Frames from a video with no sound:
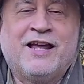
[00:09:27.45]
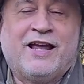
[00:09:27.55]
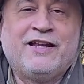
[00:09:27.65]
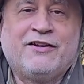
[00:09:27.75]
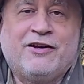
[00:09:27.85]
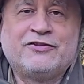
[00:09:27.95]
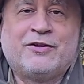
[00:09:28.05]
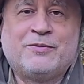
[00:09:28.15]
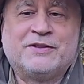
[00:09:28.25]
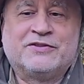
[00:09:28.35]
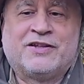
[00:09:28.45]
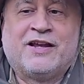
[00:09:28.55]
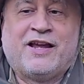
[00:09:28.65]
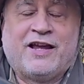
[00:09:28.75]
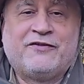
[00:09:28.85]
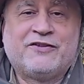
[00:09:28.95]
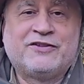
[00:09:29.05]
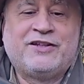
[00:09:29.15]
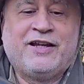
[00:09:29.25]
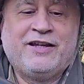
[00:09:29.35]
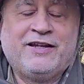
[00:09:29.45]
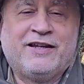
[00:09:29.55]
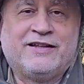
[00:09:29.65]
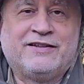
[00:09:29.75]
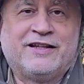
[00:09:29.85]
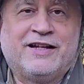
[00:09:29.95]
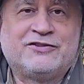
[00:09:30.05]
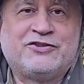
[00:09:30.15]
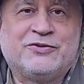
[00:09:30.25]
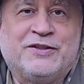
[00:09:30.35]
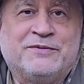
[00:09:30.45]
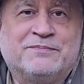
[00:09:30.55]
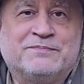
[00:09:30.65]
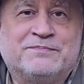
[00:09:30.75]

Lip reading: and as always, have a good day and get out shooting.